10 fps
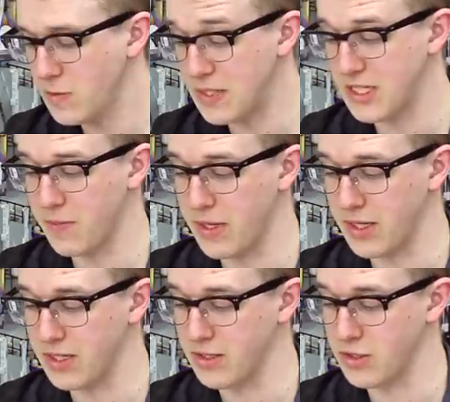to be
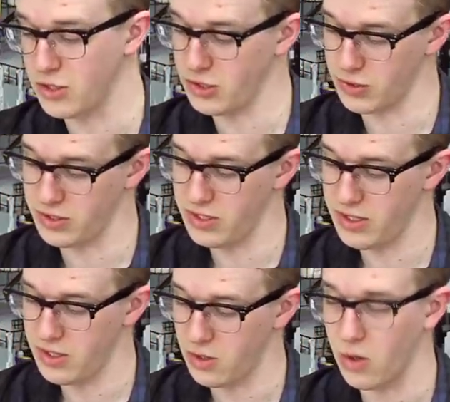skipping June,
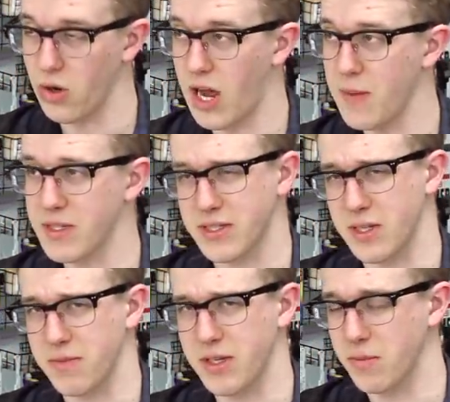or I missed
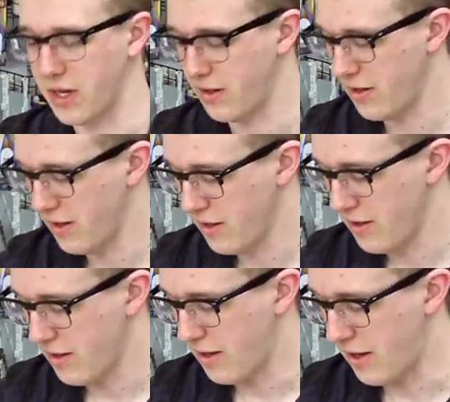something, but
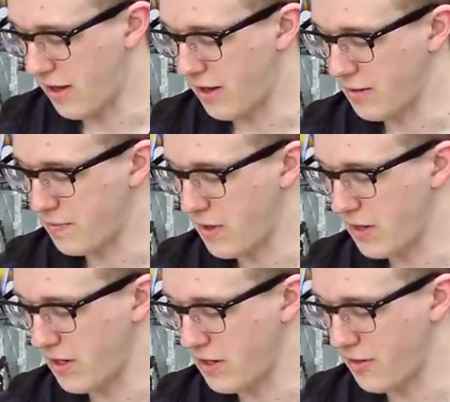uh,
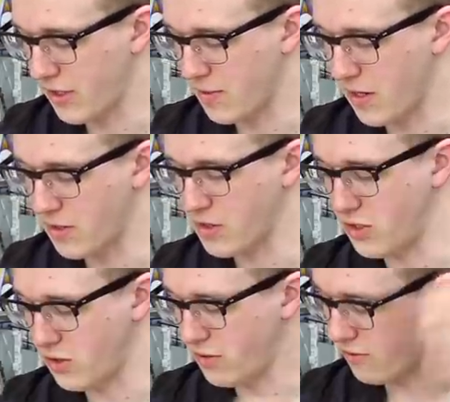apparently nothing coming out in
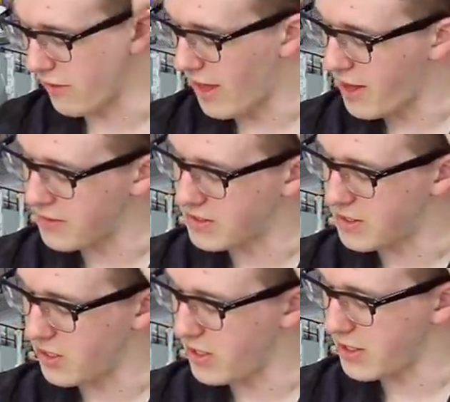June for that
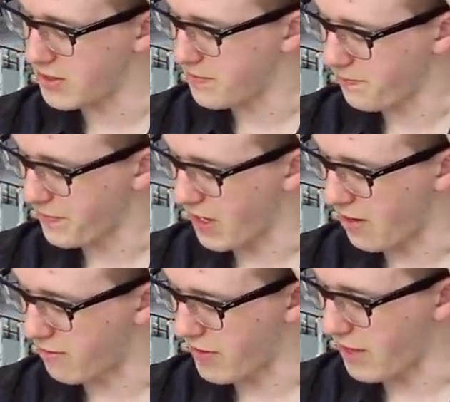series,
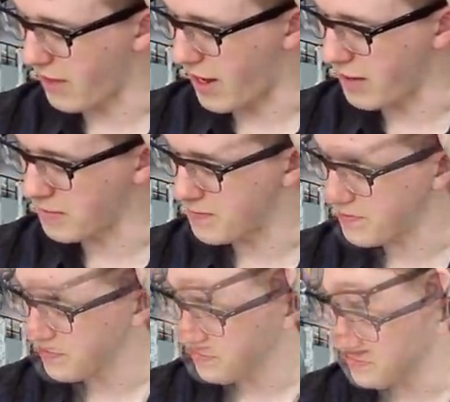uh, for that line.
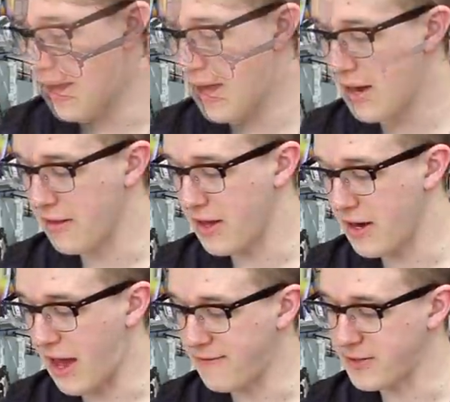And
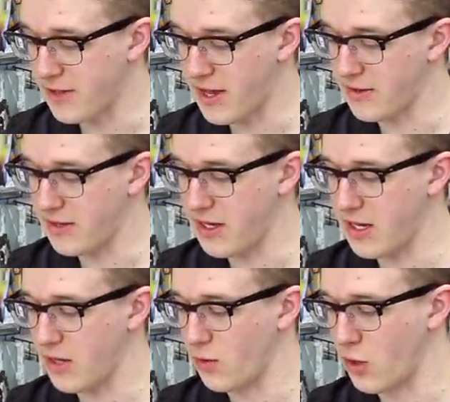then after that,
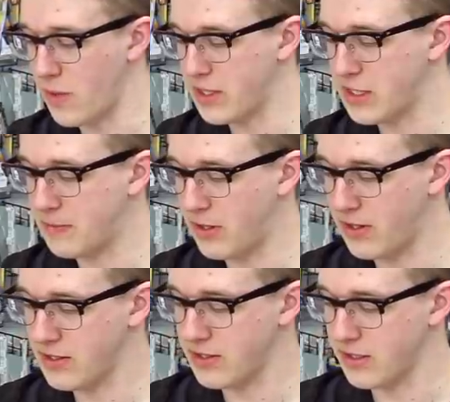the Robot
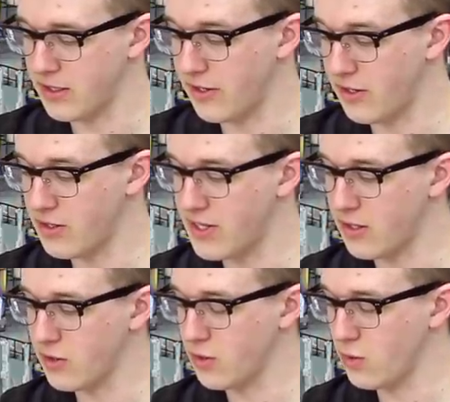Spirits Gunner
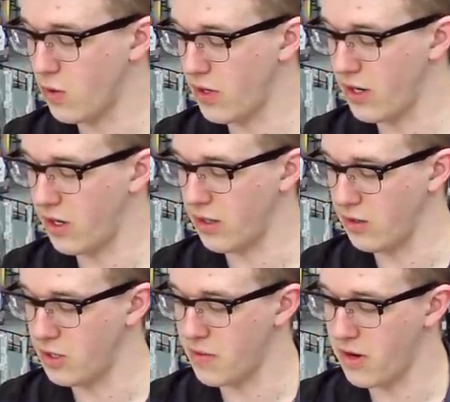Zaku Warrior
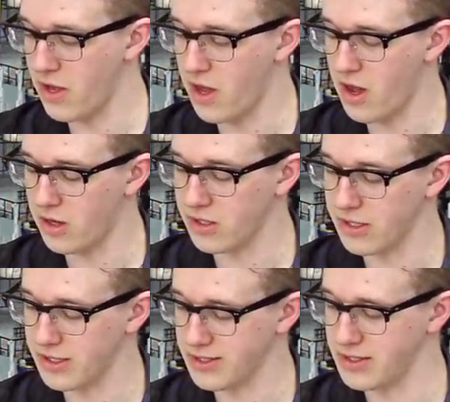Lunamaria Hawk
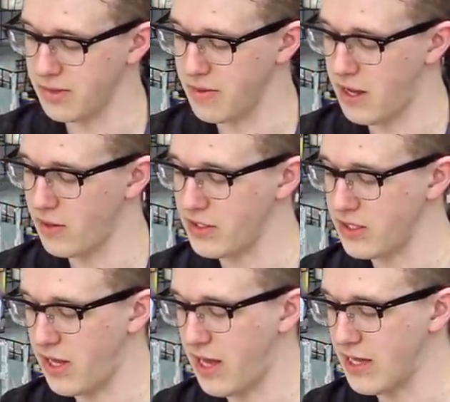Custom out in
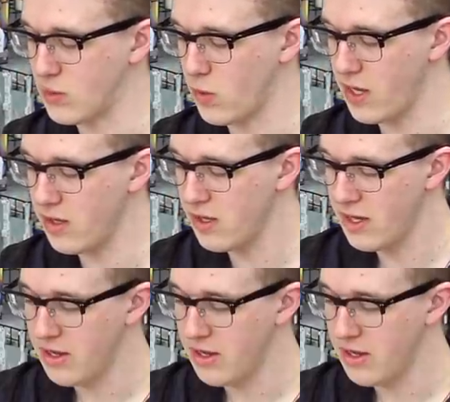July as well